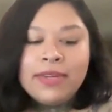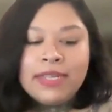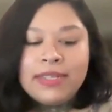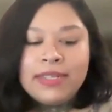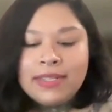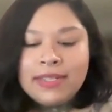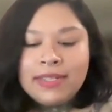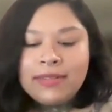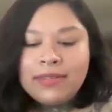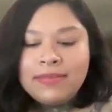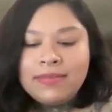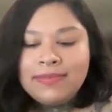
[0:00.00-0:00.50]

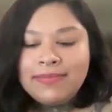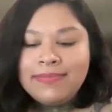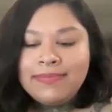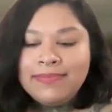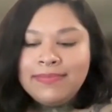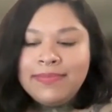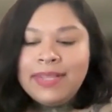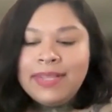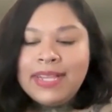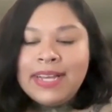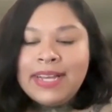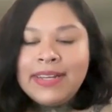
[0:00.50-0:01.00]
crazy
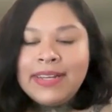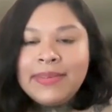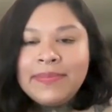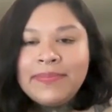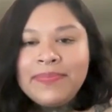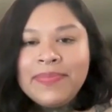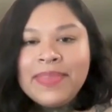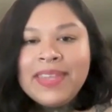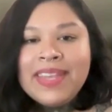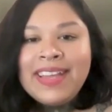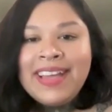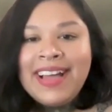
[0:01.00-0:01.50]

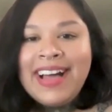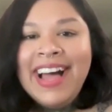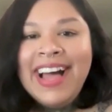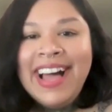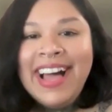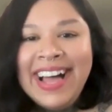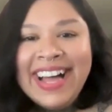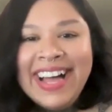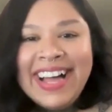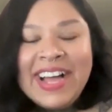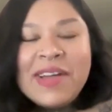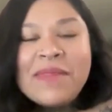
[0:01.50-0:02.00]
planet,
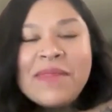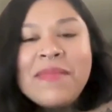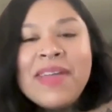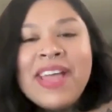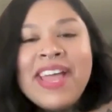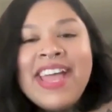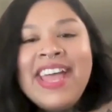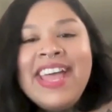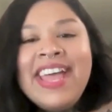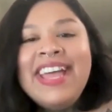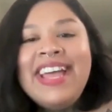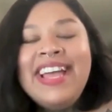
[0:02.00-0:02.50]
um,
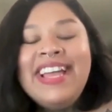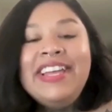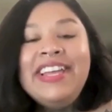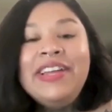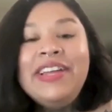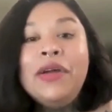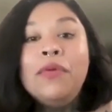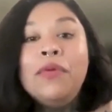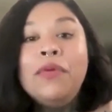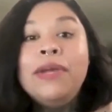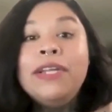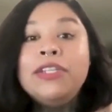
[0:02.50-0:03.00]

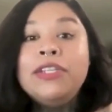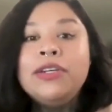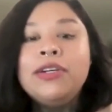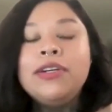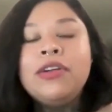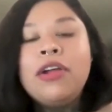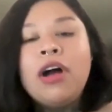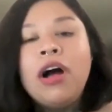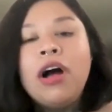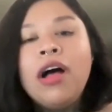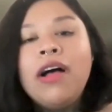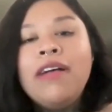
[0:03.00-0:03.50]
we
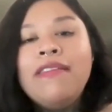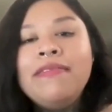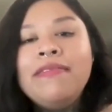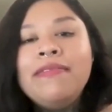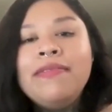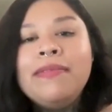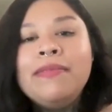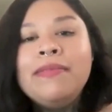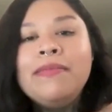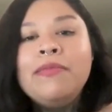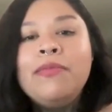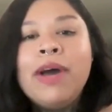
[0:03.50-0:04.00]
turn off
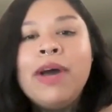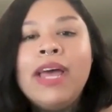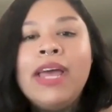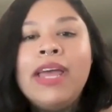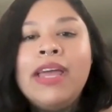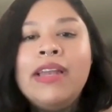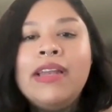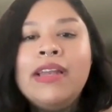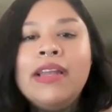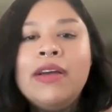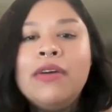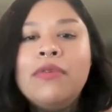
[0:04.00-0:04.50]

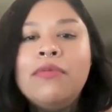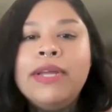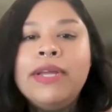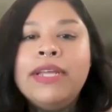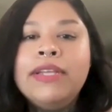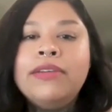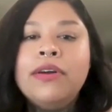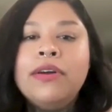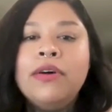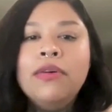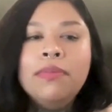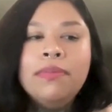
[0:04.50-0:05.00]
when
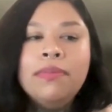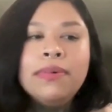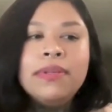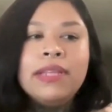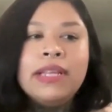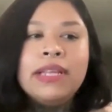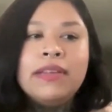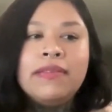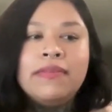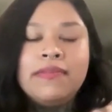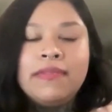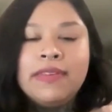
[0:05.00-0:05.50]
we don't
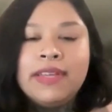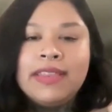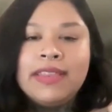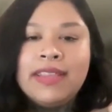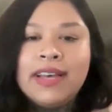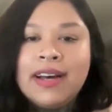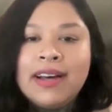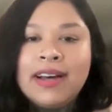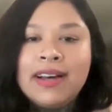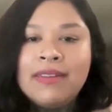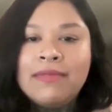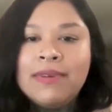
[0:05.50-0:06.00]
believe
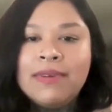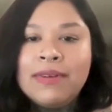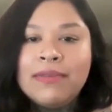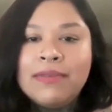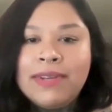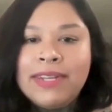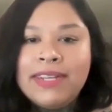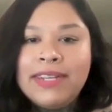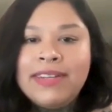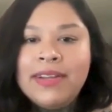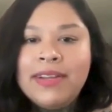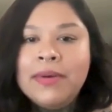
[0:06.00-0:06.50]
in that,
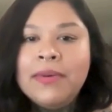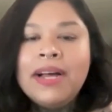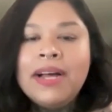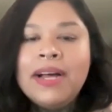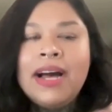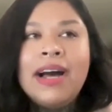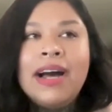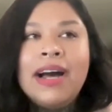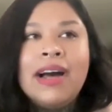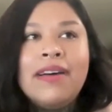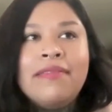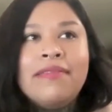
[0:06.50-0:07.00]
when we
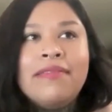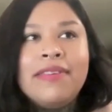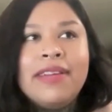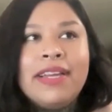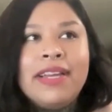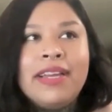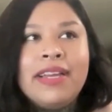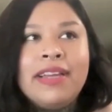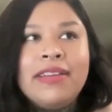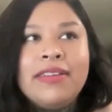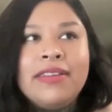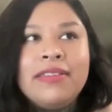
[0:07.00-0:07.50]
don't have
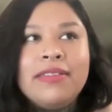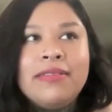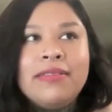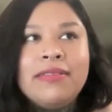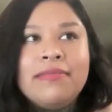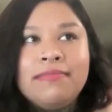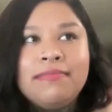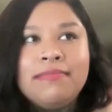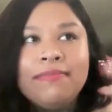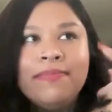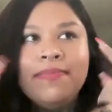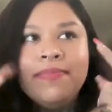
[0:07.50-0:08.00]
a
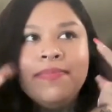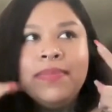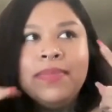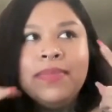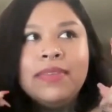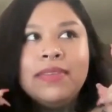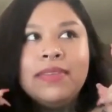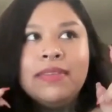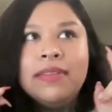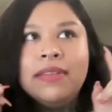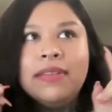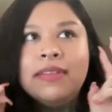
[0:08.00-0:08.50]

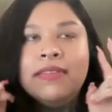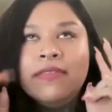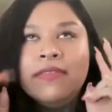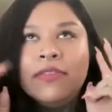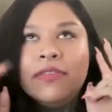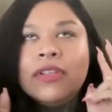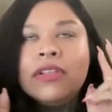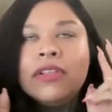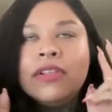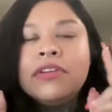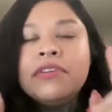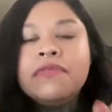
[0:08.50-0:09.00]

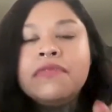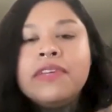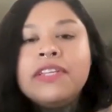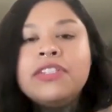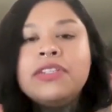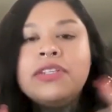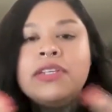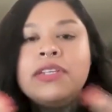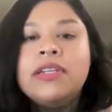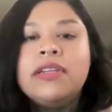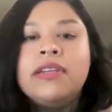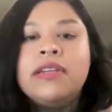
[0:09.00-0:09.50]
clear
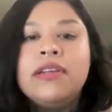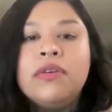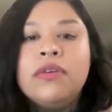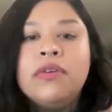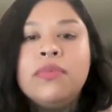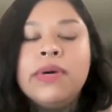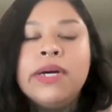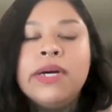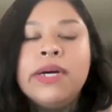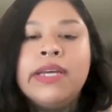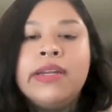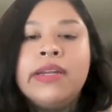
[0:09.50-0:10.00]
vision
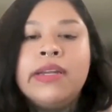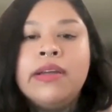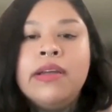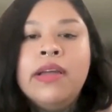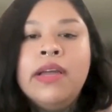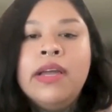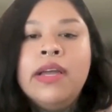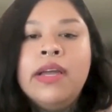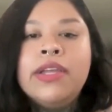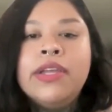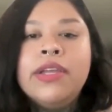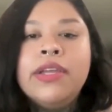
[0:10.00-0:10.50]
of what,
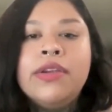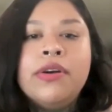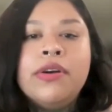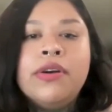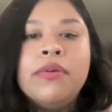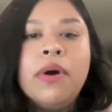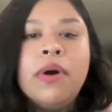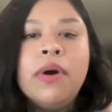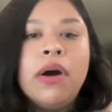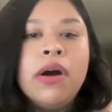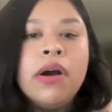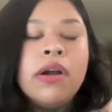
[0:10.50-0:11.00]

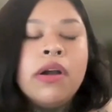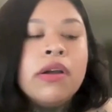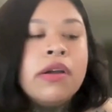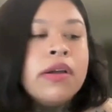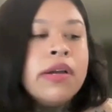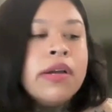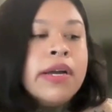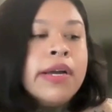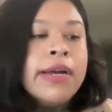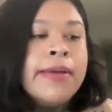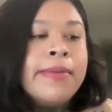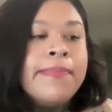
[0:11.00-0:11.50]

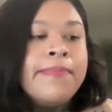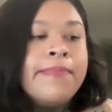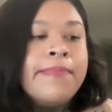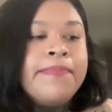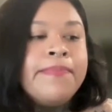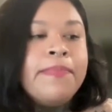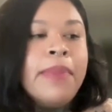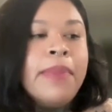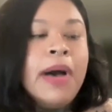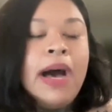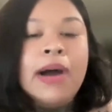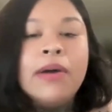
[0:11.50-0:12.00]

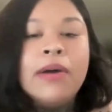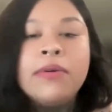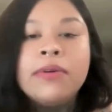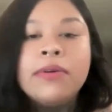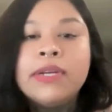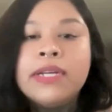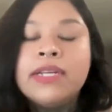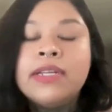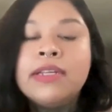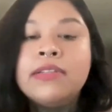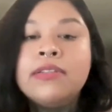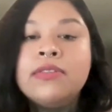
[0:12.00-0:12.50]
our
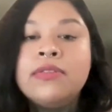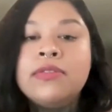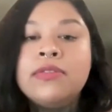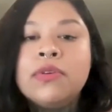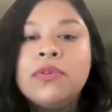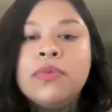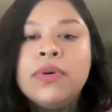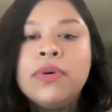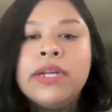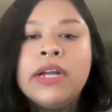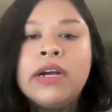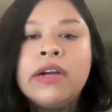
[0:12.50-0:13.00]
power is,
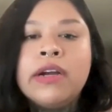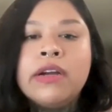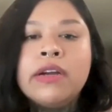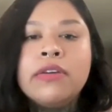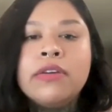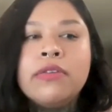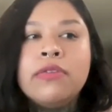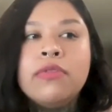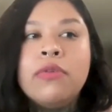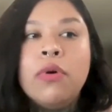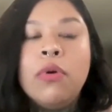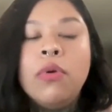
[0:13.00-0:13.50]
or what
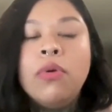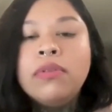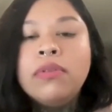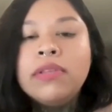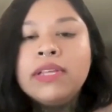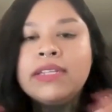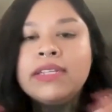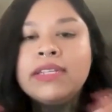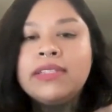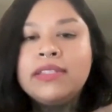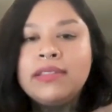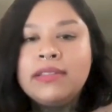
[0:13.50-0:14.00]
our
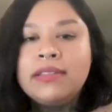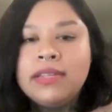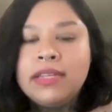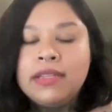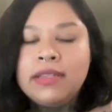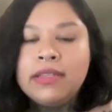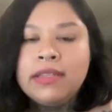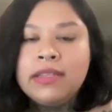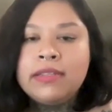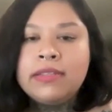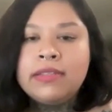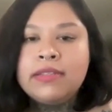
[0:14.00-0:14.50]
goal is
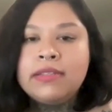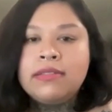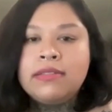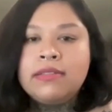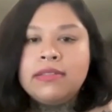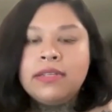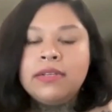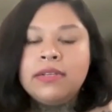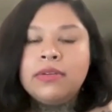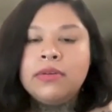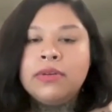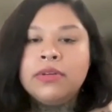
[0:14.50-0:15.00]
in this,
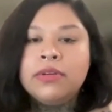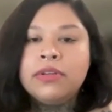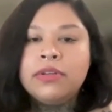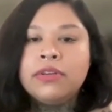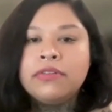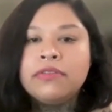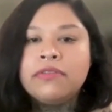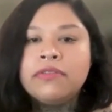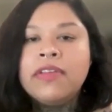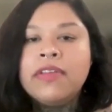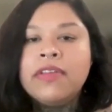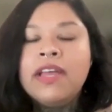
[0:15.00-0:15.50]

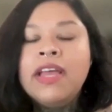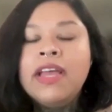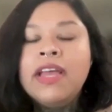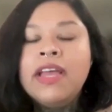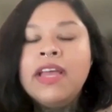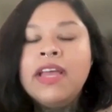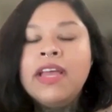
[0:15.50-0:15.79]
earth.